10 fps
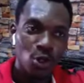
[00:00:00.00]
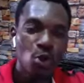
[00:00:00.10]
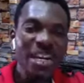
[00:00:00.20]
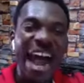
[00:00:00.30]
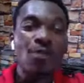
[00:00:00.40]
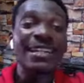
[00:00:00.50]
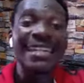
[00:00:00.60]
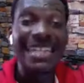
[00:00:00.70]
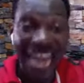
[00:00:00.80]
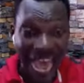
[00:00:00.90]
you
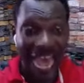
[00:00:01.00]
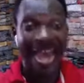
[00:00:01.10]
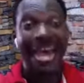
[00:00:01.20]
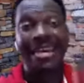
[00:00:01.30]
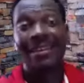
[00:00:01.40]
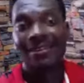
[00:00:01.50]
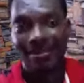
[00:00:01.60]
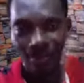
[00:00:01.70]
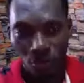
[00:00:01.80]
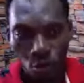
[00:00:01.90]
now die
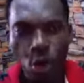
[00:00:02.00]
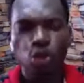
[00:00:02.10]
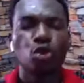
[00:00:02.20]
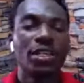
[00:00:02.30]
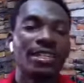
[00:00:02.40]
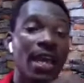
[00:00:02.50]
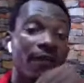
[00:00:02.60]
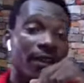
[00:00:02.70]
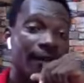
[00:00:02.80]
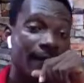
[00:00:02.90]
to go to this
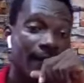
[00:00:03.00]
heaven.